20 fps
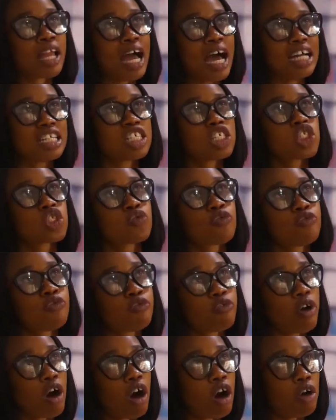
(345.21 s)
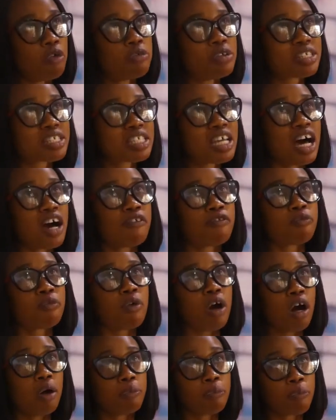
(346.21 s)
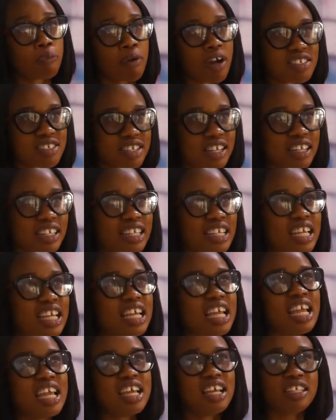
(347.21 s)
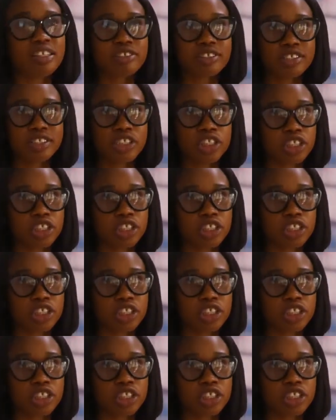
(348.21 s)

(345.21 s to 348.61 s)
And this reserve presently is